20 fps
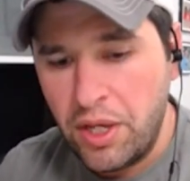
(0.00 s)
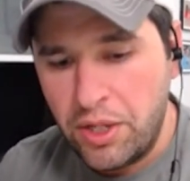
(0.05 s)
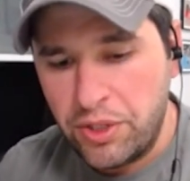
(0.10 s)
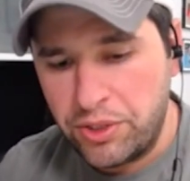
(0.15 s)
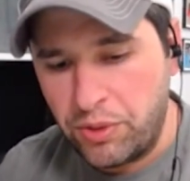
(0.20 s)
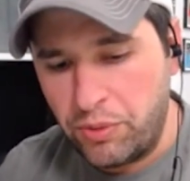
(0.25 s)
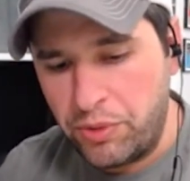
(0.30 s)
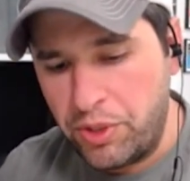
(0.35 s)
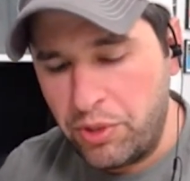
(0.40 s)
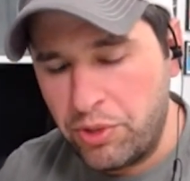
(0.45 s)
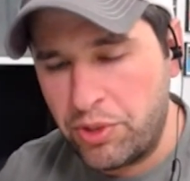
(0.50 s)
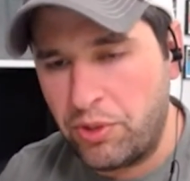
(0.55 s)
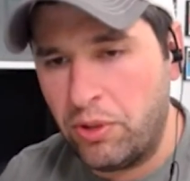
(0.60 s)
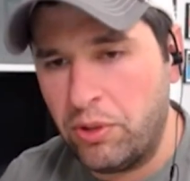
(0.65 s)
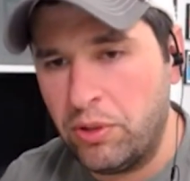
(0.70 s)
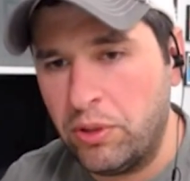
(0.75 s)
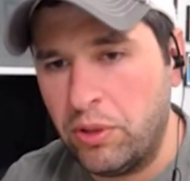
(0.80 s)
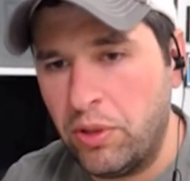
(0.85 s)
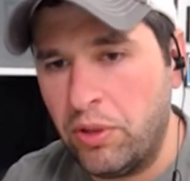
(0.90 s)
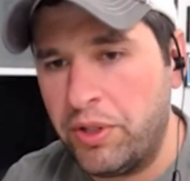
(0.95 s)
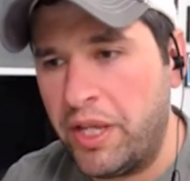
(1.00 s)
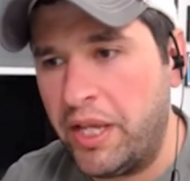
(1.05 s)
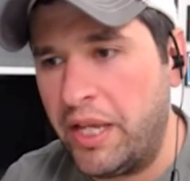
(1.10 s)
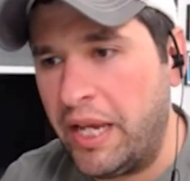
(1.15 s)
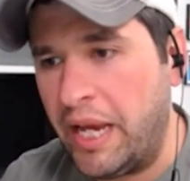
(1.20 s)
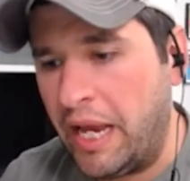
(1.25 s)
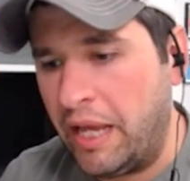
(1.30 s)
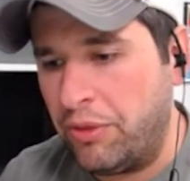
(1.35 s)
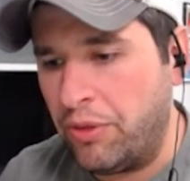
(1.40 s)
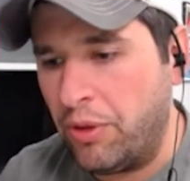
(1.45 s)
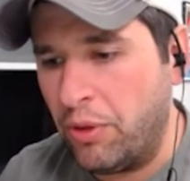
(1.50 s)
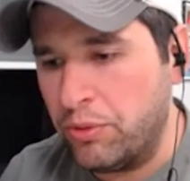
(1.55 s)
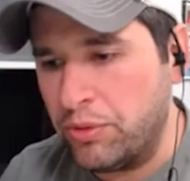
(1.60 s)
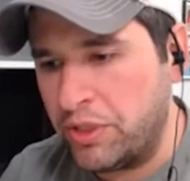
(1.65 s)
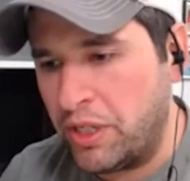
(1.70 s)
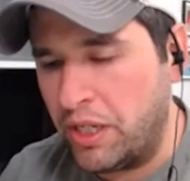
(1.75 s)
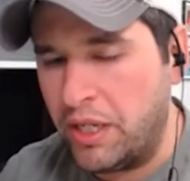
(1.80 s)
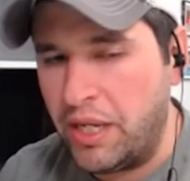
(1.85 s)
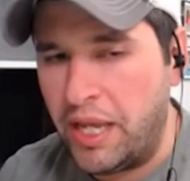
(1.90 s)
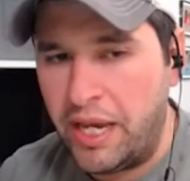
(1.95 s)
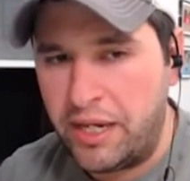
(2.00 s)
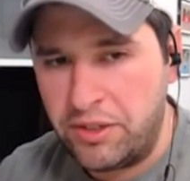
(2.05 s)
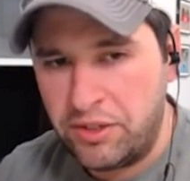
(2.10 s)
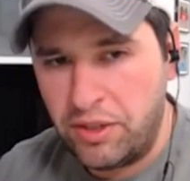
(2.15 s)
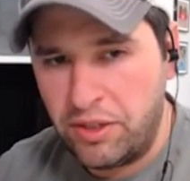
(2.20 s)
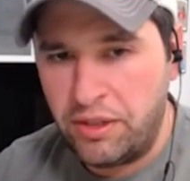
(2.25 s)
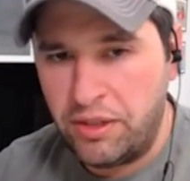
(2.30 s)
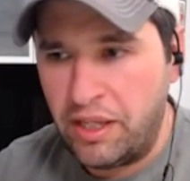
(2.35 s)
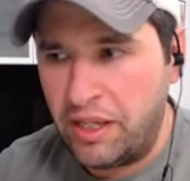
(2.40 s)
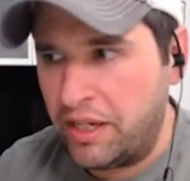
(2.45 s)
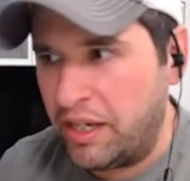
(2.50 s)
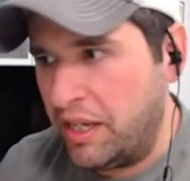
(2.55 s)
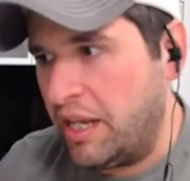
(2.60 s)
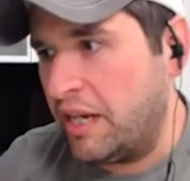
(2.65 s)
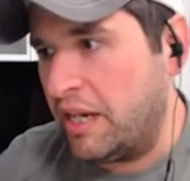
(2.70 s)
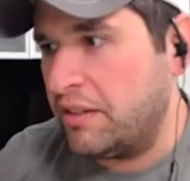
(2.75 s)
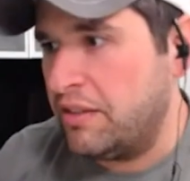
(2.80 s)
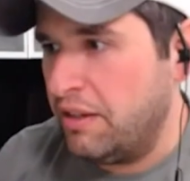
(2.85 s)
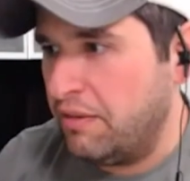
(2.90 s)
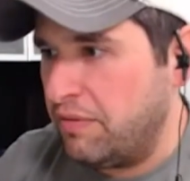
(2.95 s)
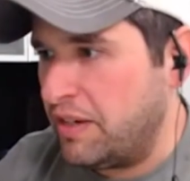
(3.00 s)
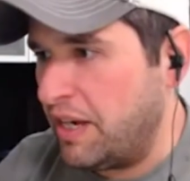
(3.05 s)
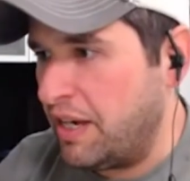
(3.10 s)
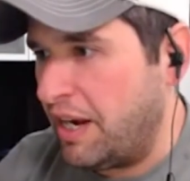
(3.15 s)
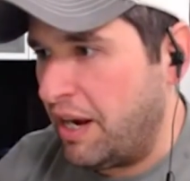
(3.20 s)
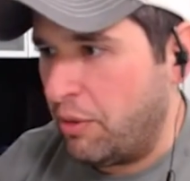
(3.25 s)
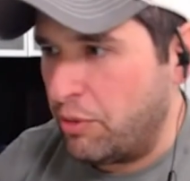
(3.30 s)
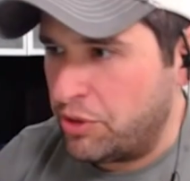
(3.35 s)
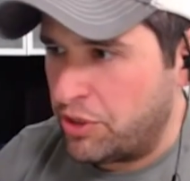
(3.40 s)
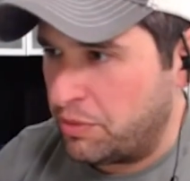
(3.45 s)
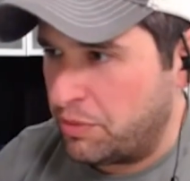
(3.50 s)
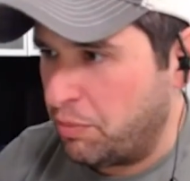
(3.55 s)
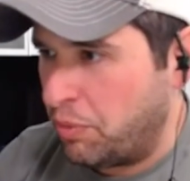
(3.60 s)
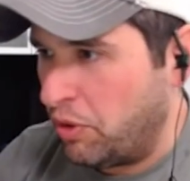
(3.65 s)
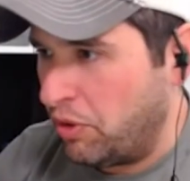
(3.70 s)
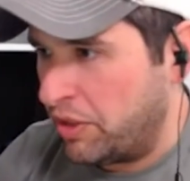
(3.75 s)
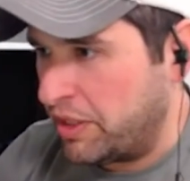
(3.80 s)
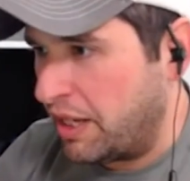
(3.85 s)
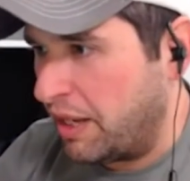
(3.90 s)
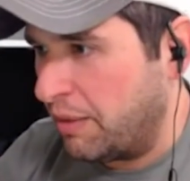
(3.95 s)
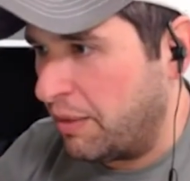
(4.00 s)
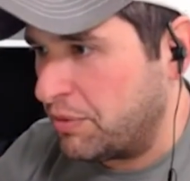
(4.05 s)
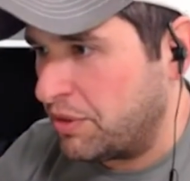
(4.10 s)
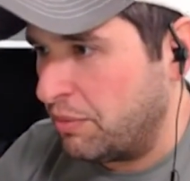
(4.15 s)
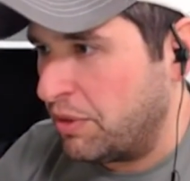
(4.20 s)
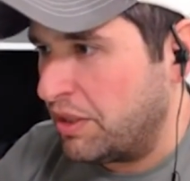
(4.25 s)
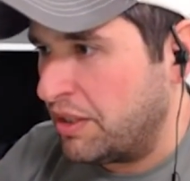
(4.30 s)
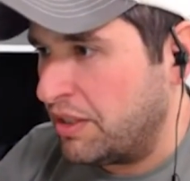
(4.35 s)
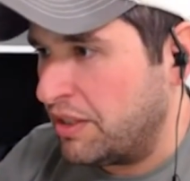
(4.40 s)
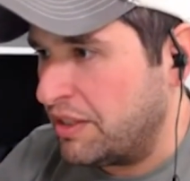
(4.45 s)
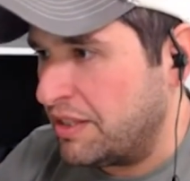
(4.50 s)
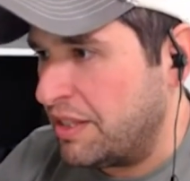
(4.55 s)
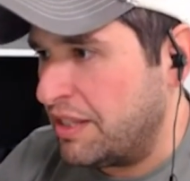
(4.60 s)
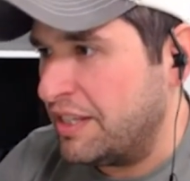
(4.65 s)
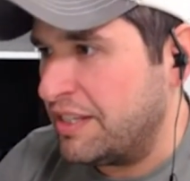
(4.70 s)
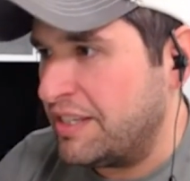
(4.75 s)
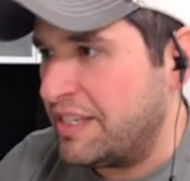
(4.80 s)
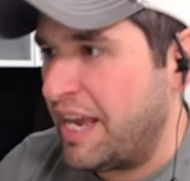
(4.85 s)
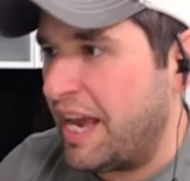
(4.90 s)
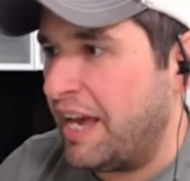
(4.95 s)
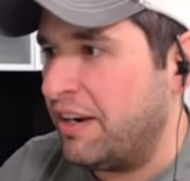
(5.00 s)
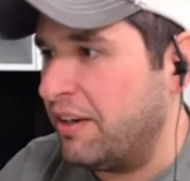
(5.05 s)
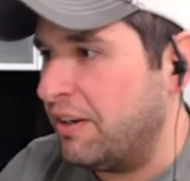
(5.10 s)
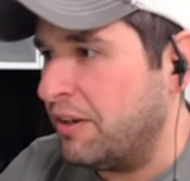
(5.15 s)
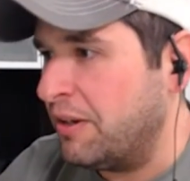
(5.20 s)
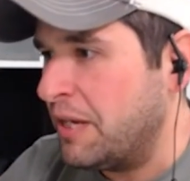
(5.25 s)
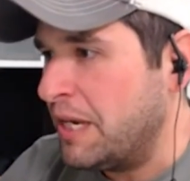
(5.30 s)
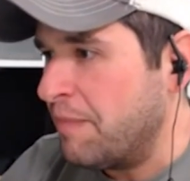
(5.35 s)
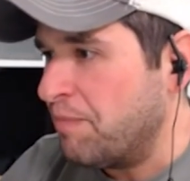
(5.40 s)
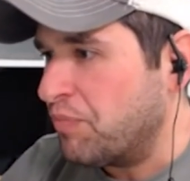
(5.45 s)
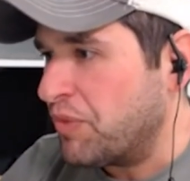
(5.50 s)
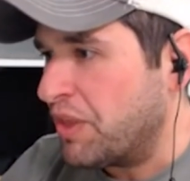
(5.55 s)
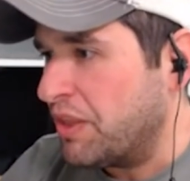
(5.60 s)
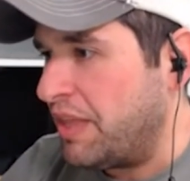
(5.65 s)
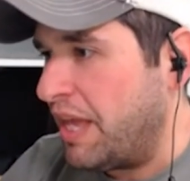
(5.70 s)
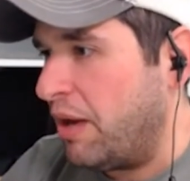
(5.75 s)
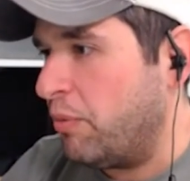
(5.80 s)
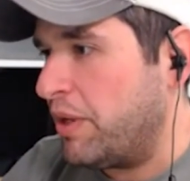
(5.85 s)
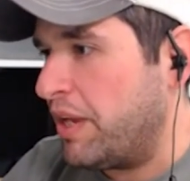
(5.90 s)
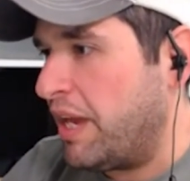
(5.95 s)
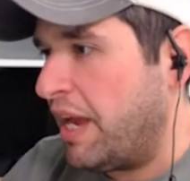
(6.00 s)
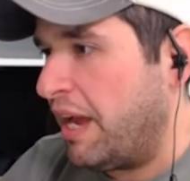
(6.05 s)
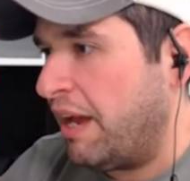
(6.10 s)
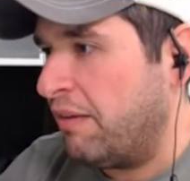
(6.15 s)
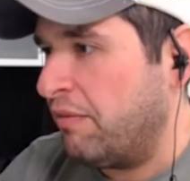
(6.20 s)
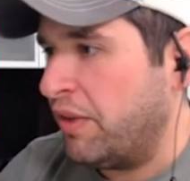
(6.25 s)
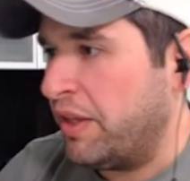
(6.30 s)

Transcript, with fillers: So when you start looking at those connect the connectivity, and I was just pulling up some of the the data that we have.